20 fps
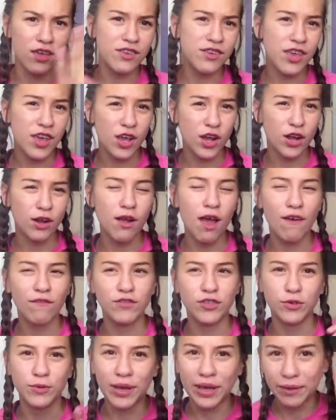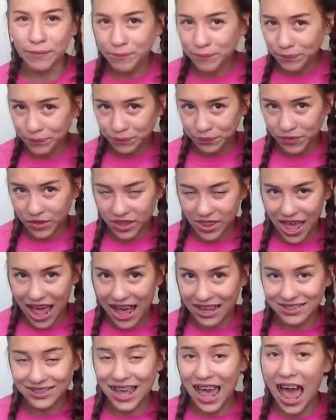year of doing
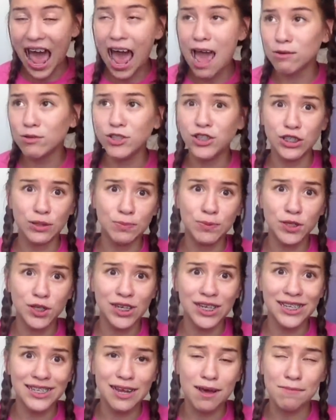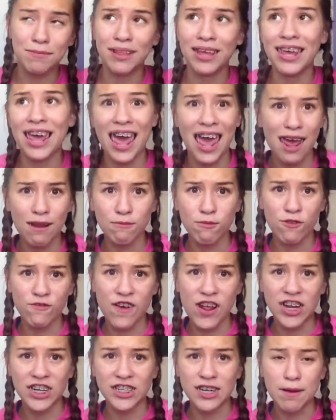class, I was super good at tumbling. I had more
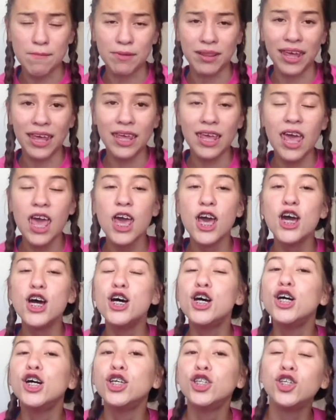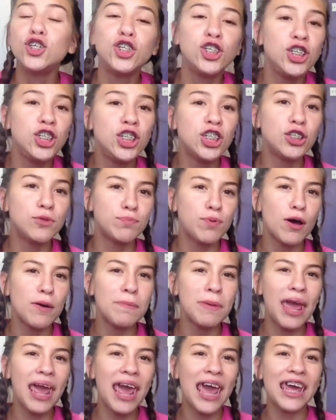fun in tumbling. So she just put
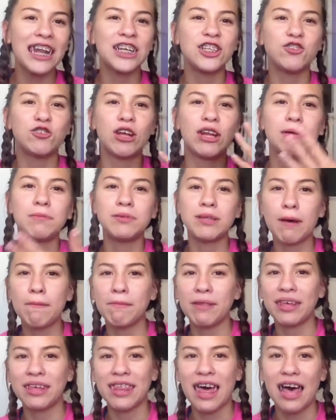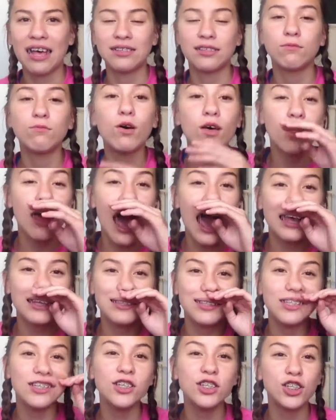me in a straight up tumbling class. Well, I
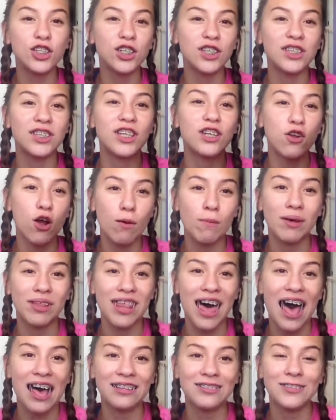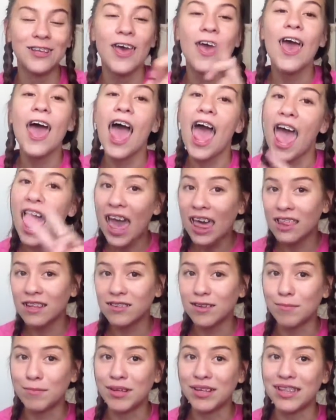still took the normal class and the
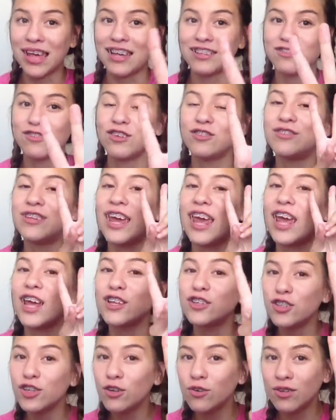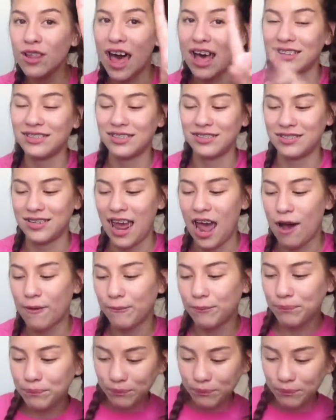tumbling class. So I was taking 2 classes now.